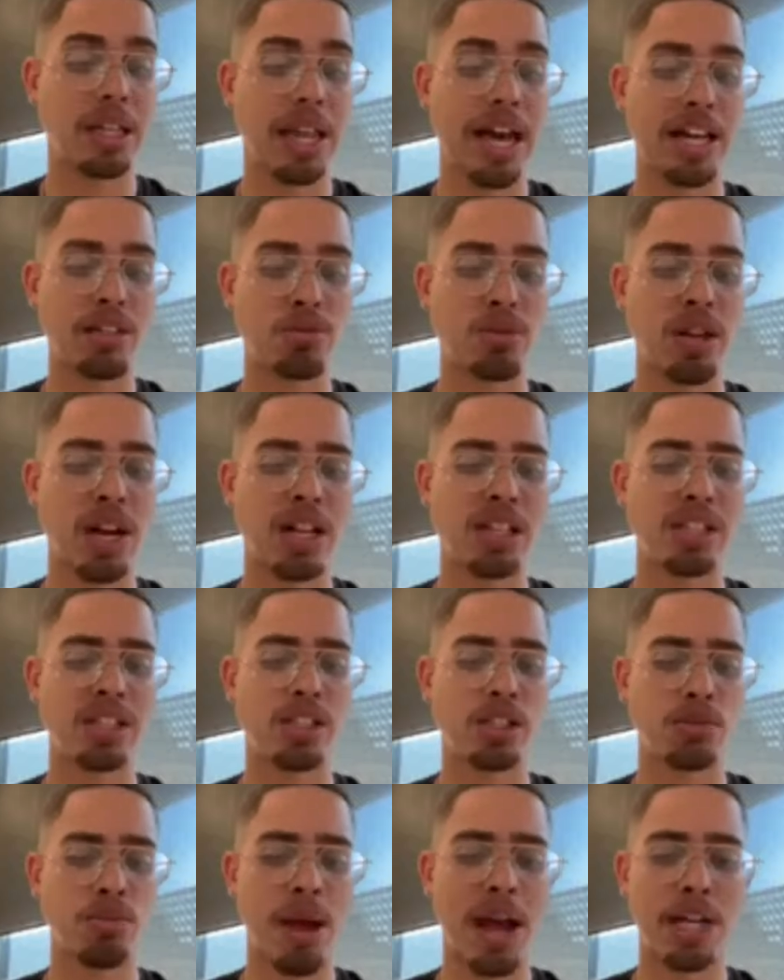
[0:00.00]
then last but not
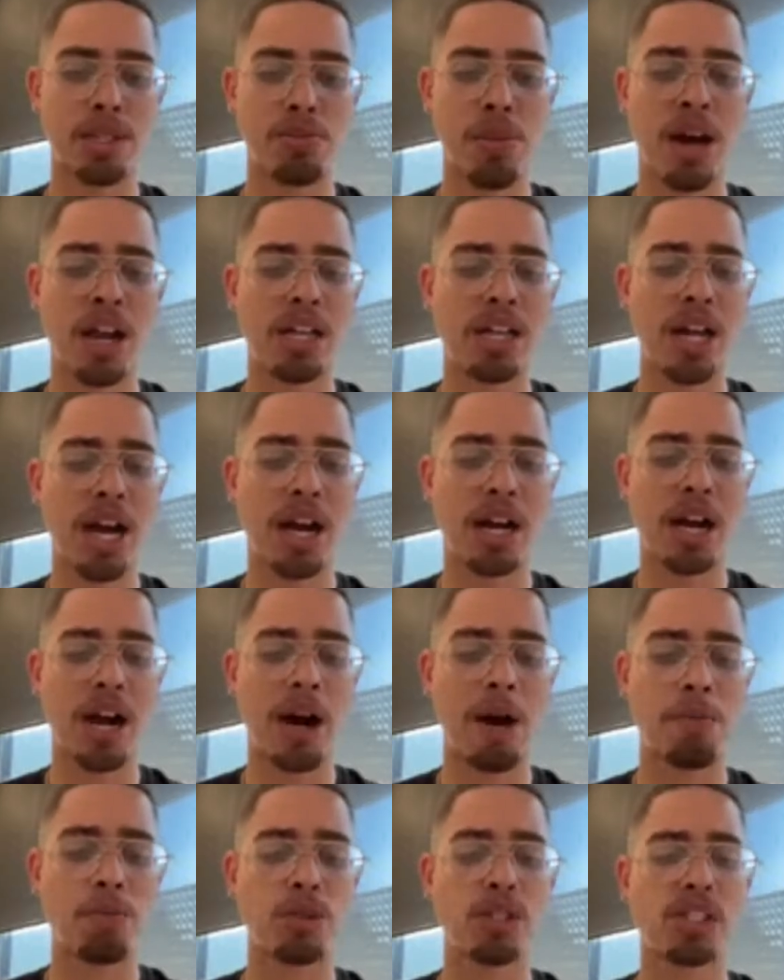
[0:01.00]
least is
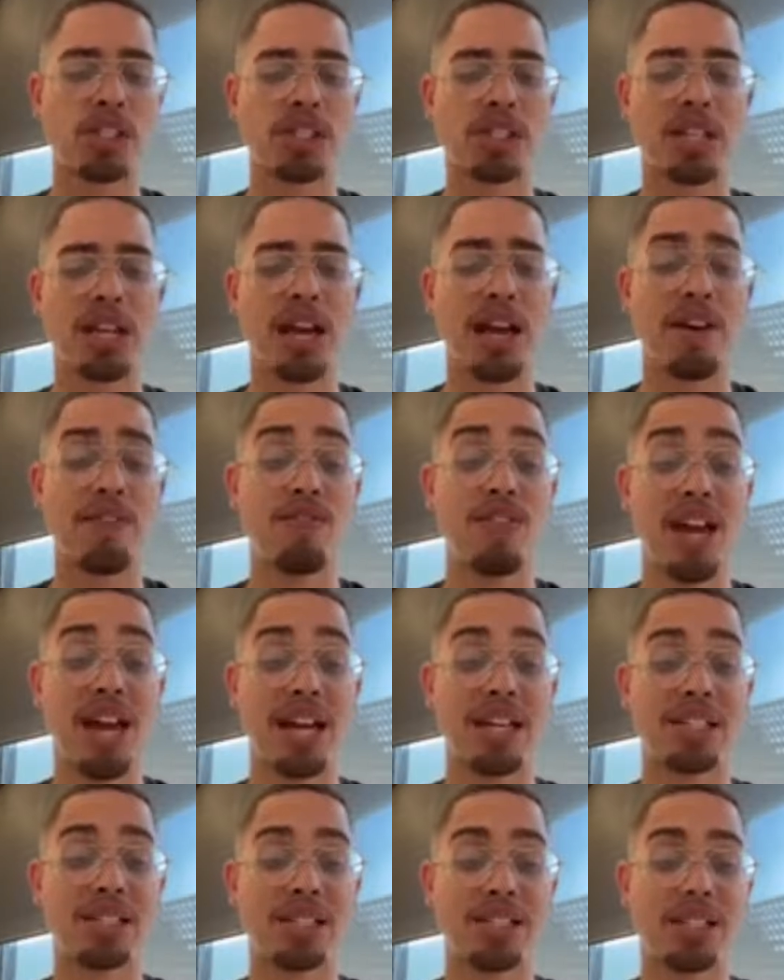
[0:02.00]
maxbounty.com, which is an
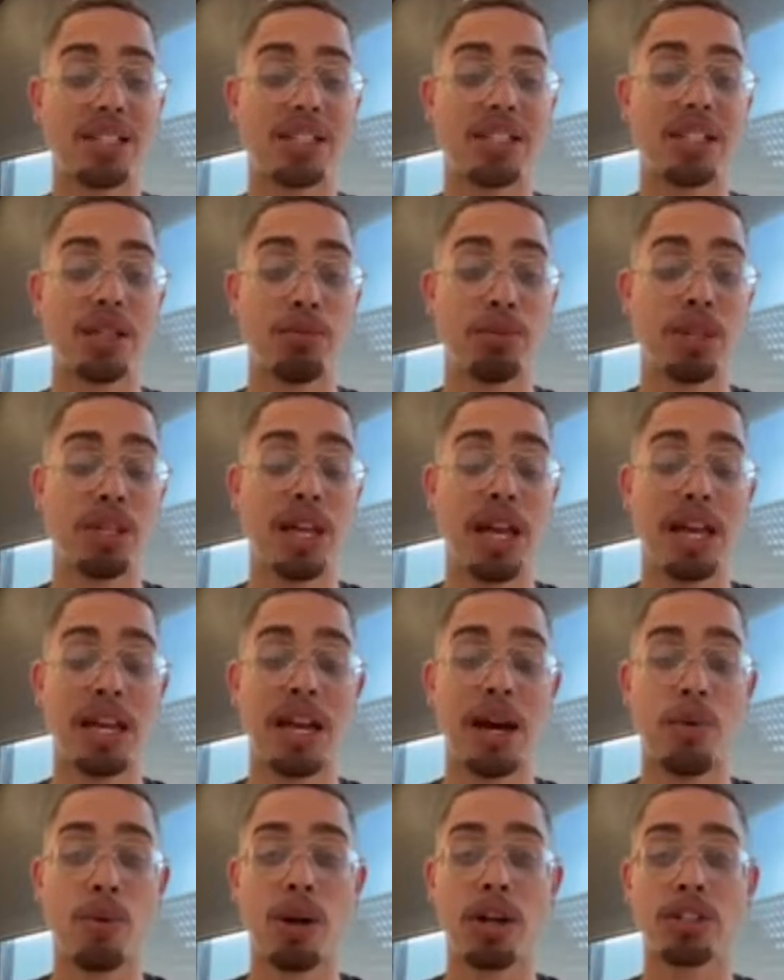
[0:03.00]
advanced CPA
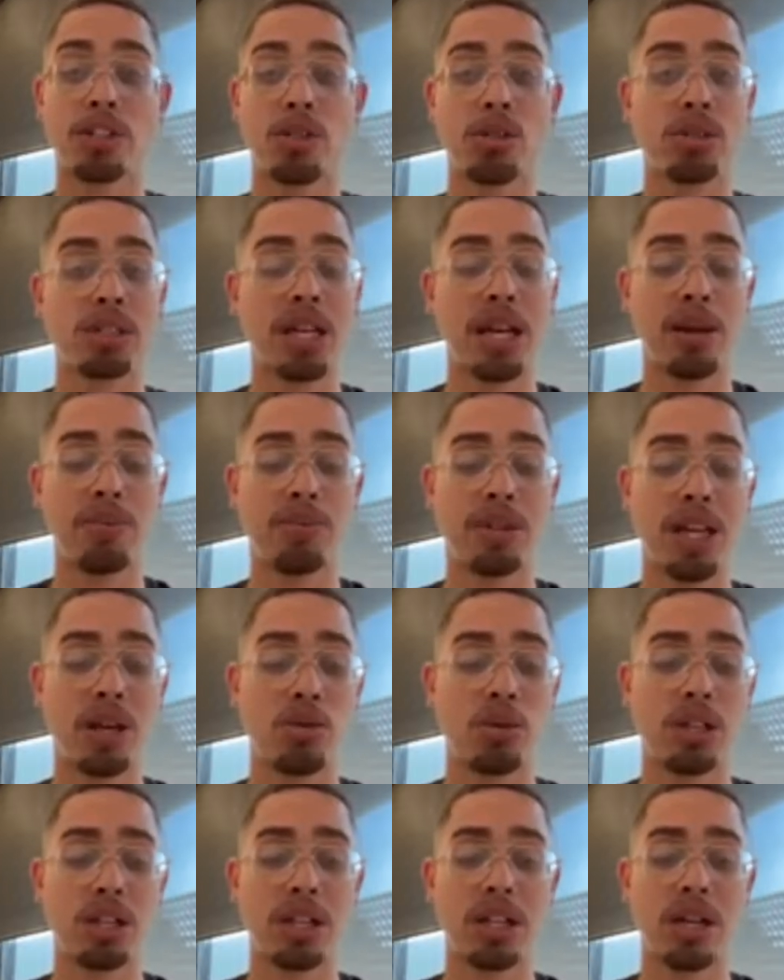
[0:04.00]
network. So same
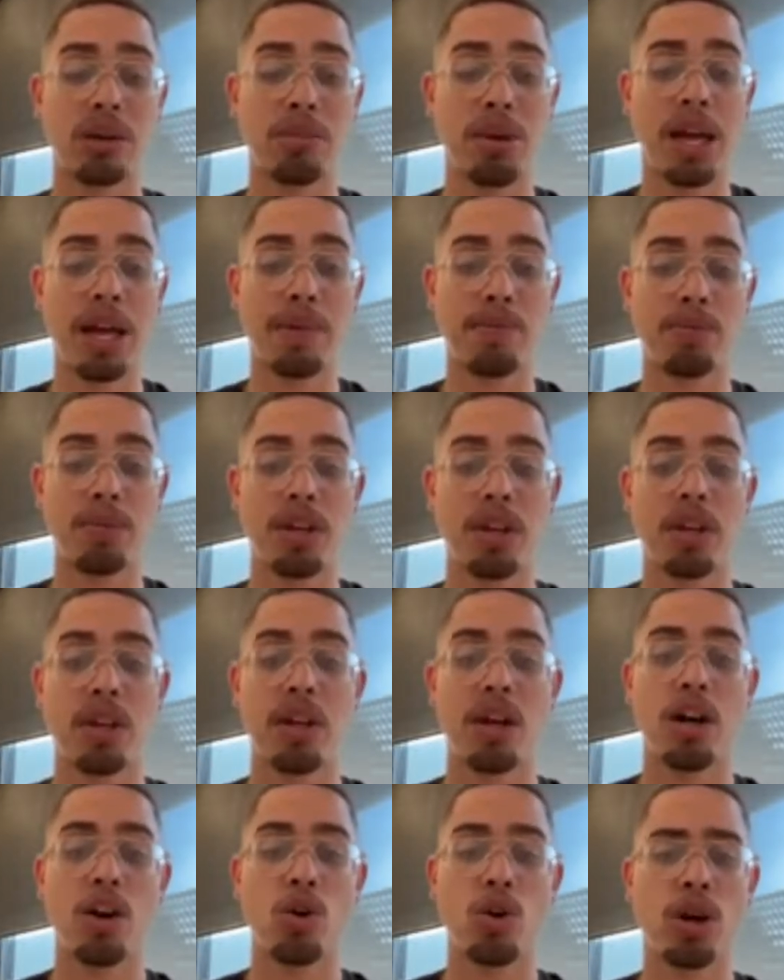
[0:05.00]
thing with ClickBank
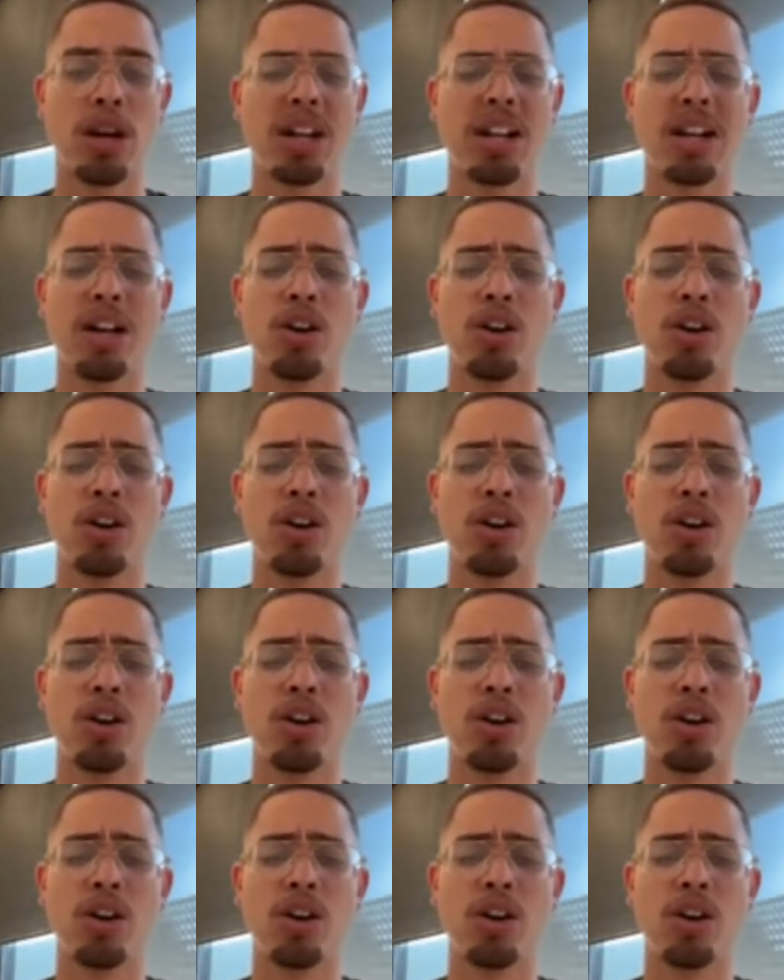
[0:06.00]
or